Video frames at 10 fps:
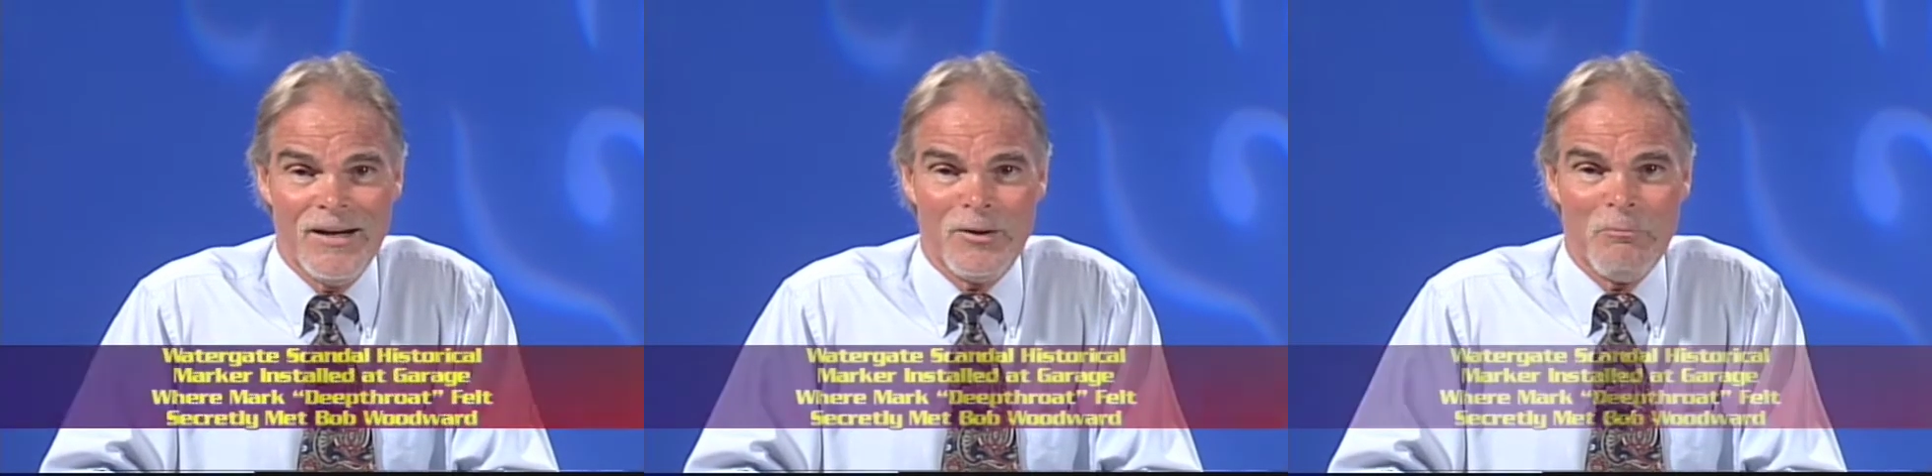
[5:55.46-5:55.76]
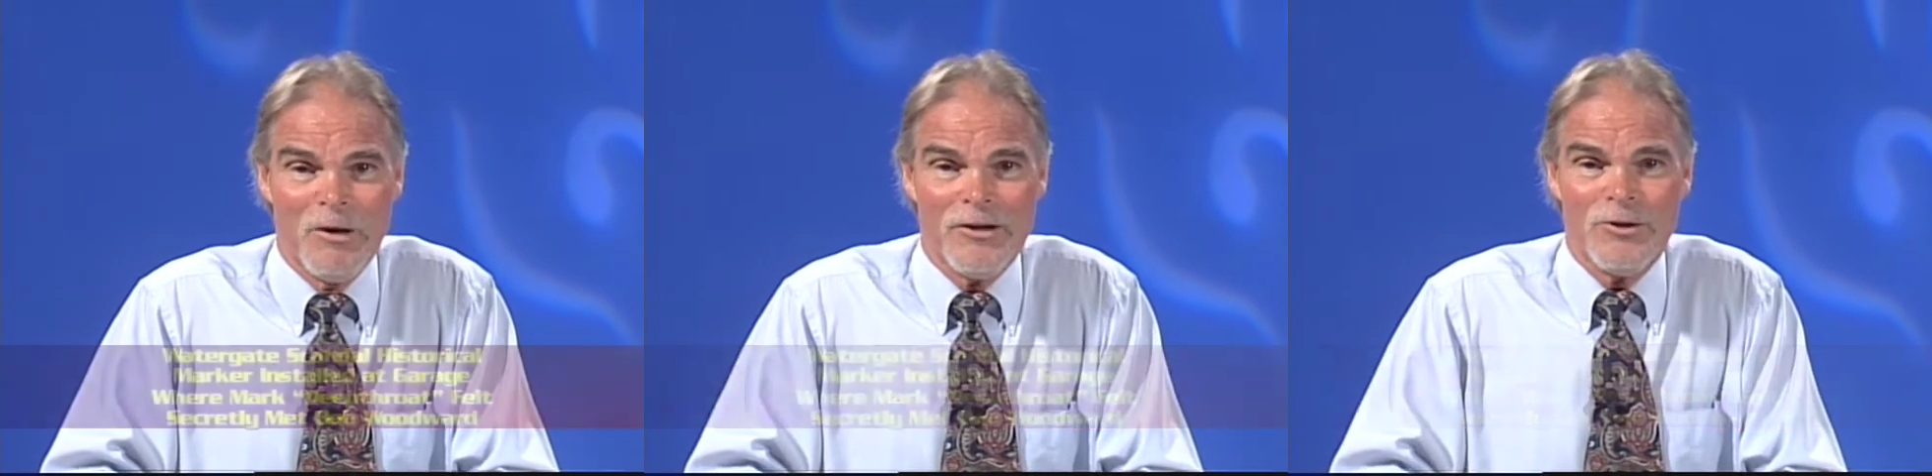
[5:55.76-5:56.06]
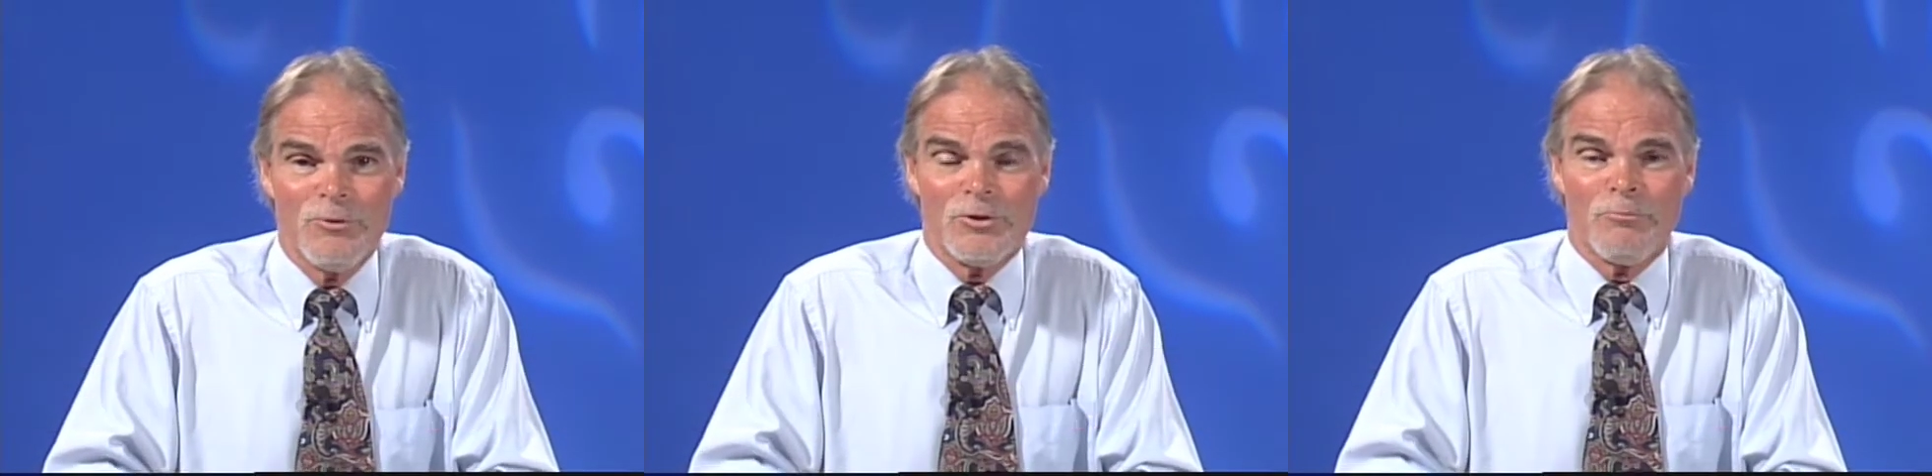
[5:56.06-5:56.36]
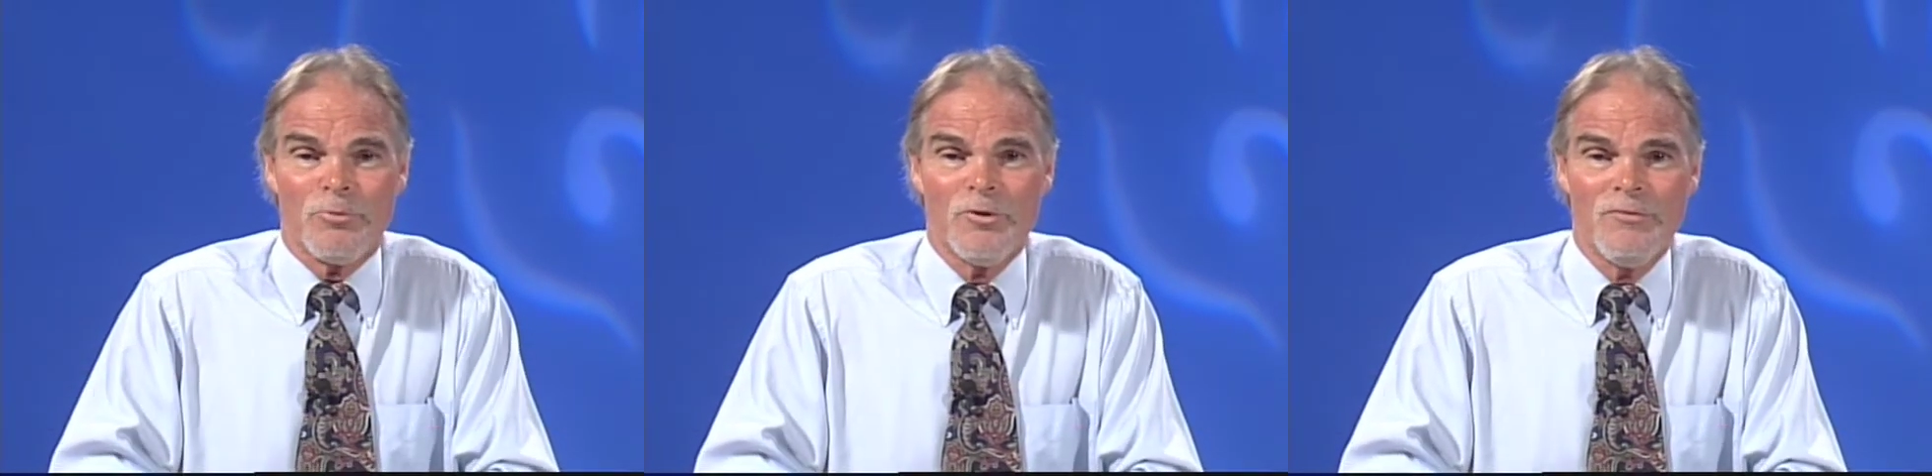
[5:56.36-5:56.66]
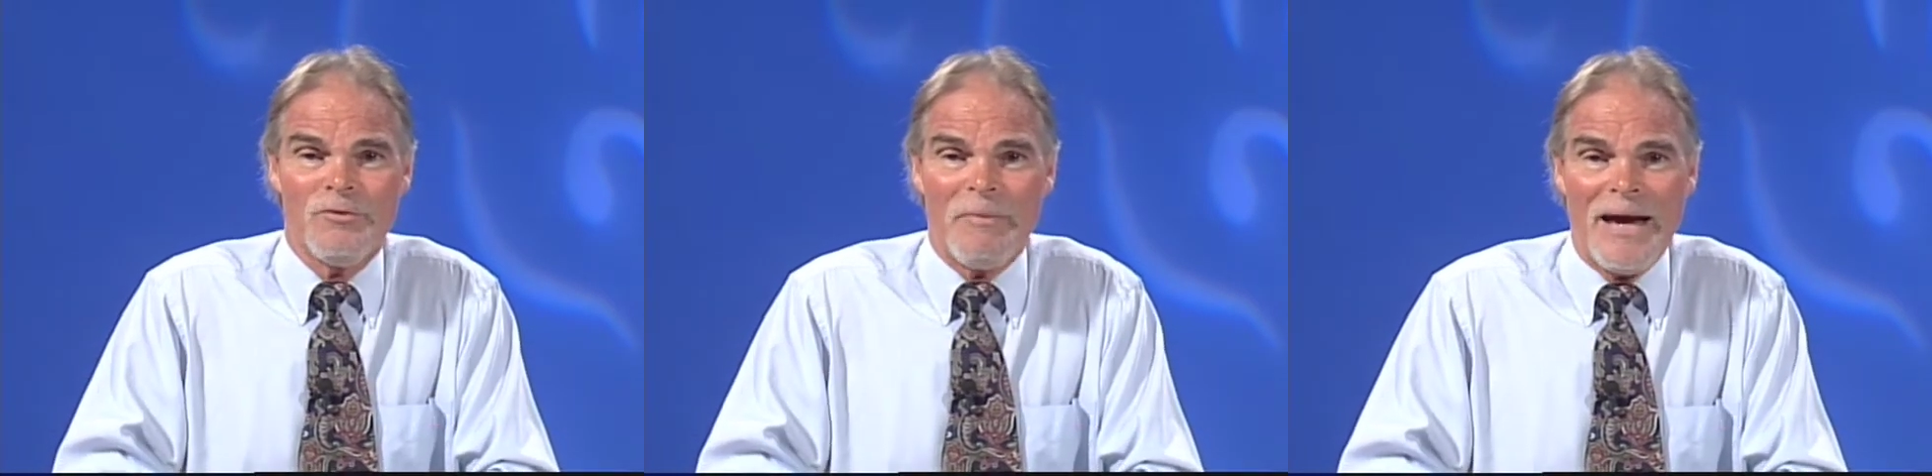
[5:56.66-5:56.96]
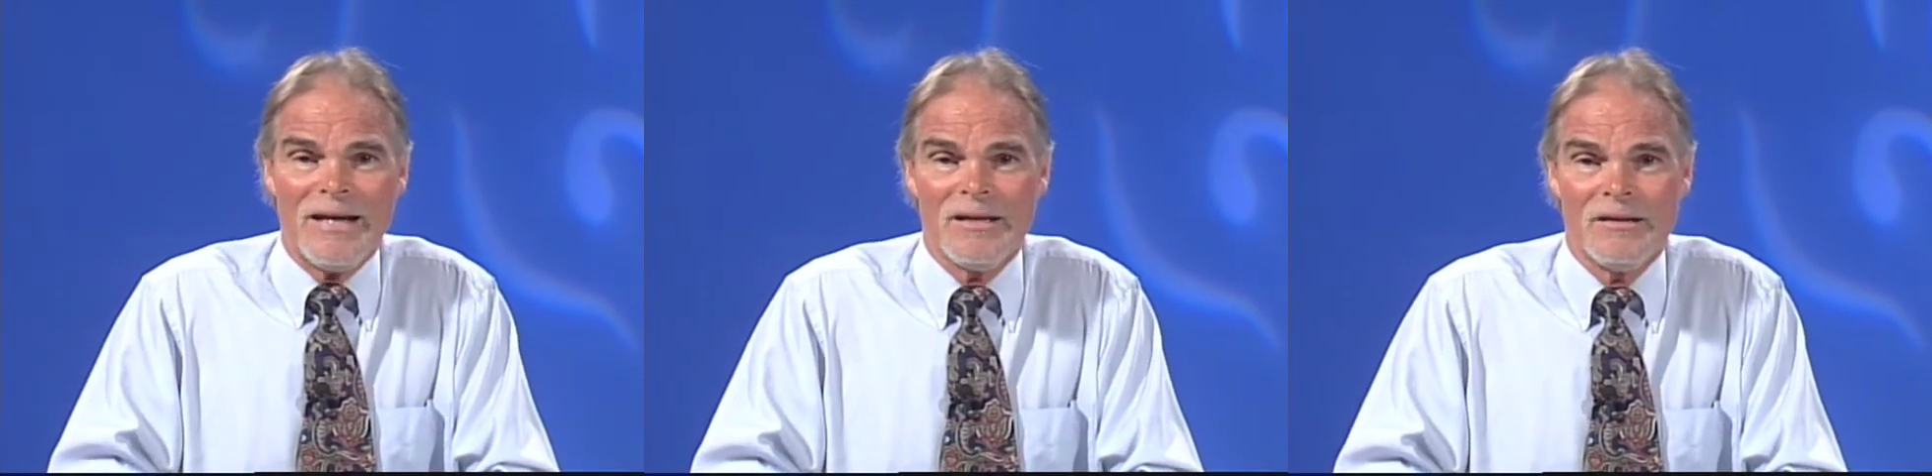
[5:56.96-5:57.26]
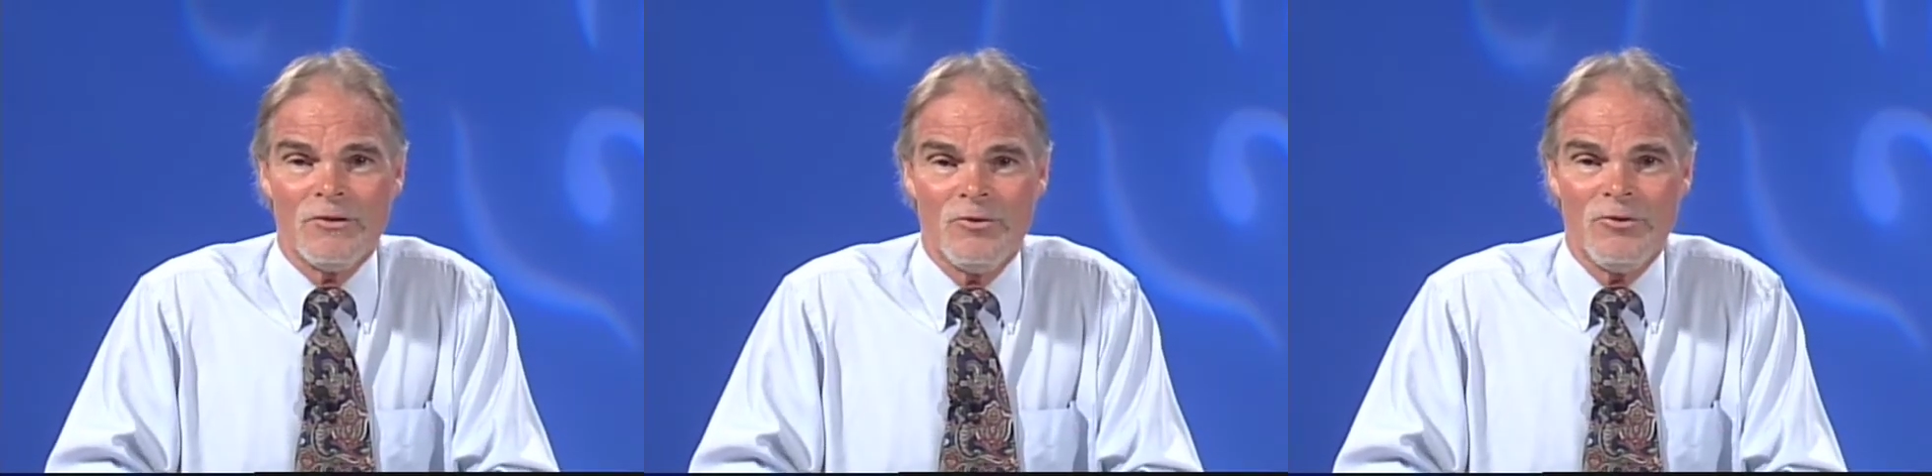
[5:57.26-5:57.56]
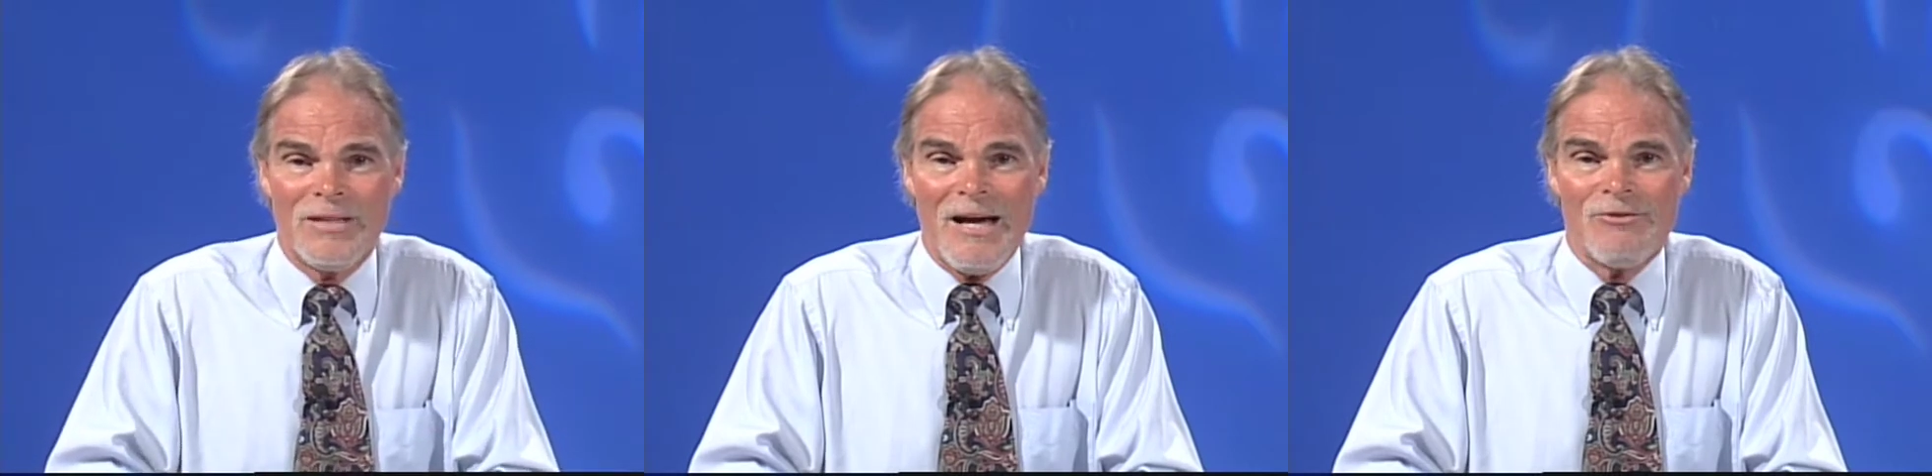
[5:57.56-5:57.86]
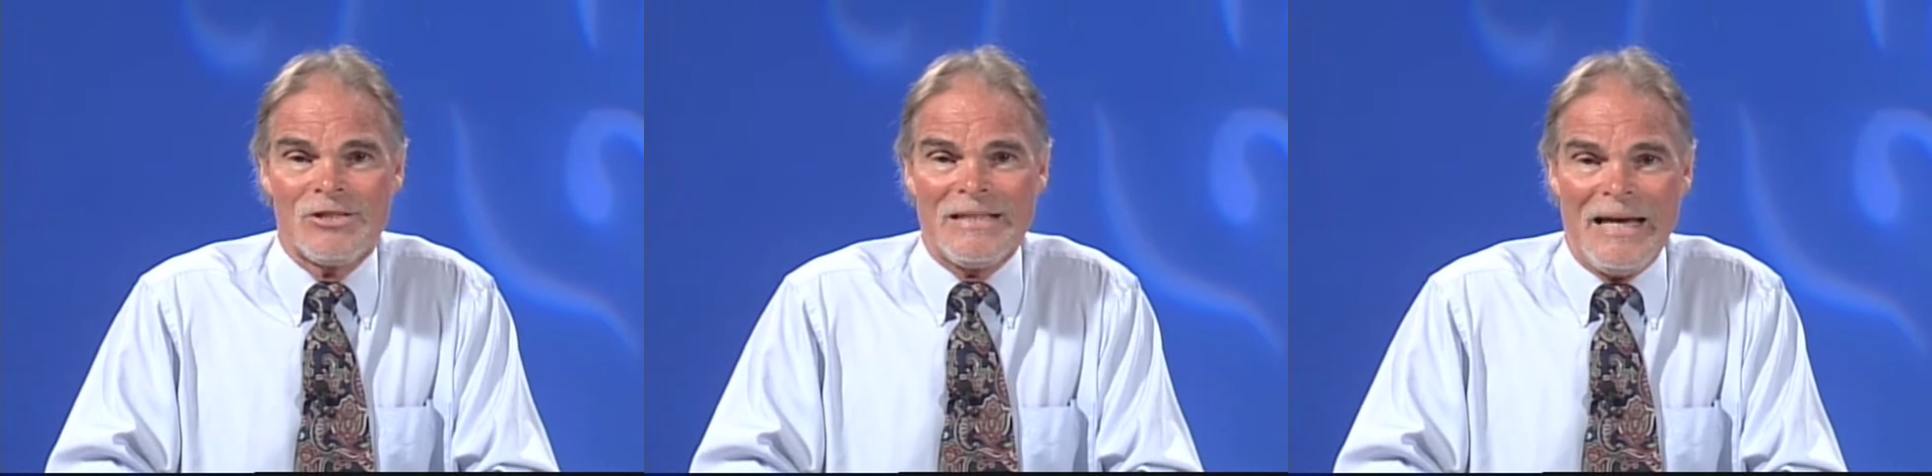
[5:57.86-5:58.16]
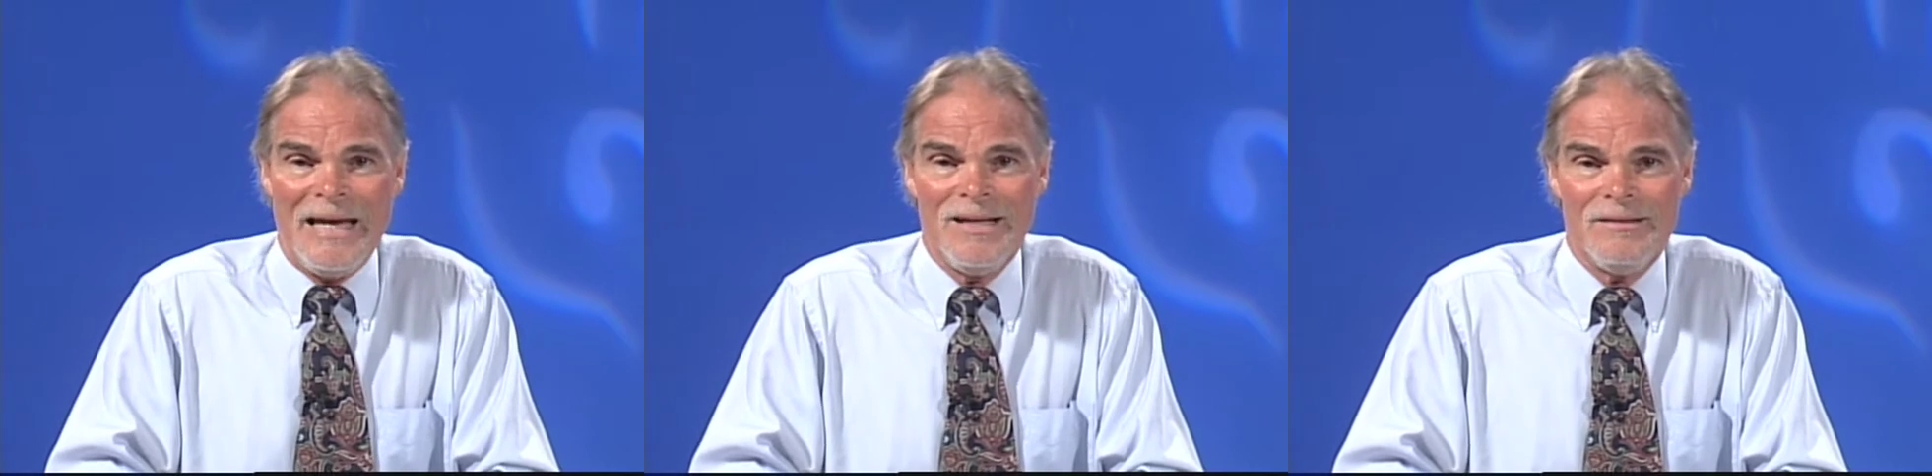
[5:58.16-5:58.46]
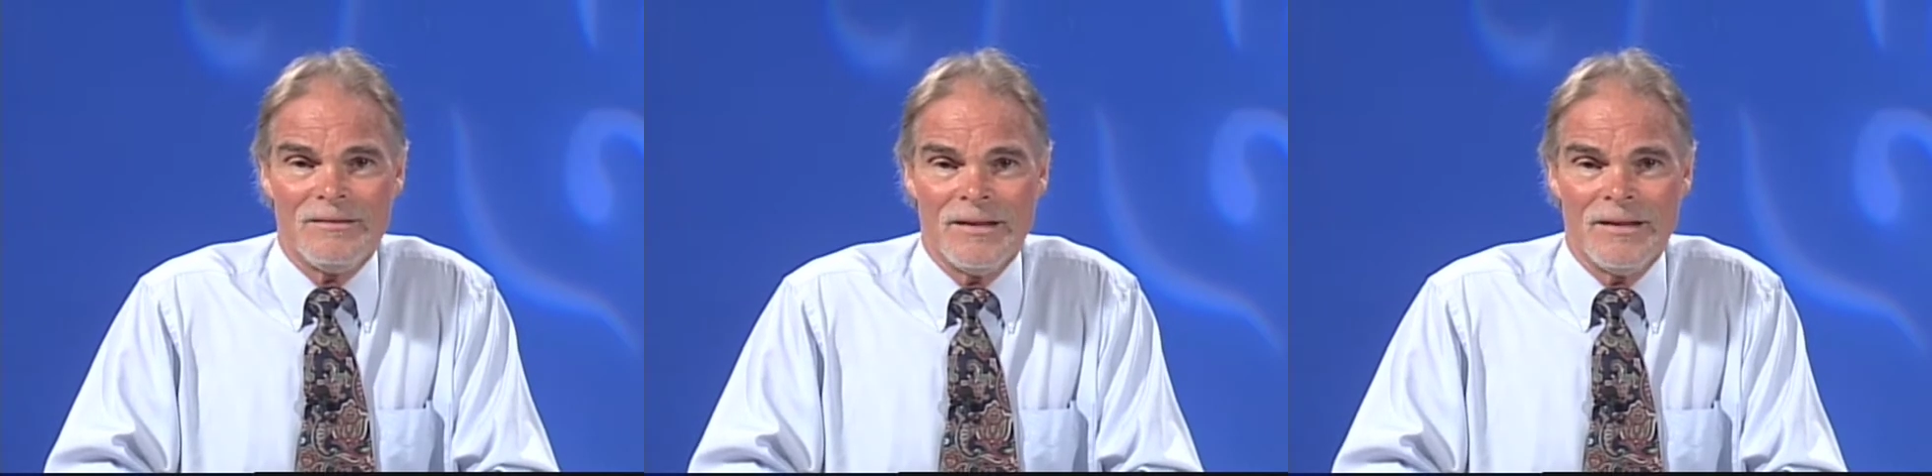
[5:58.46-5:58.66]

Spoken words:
The marker was approved back in 2008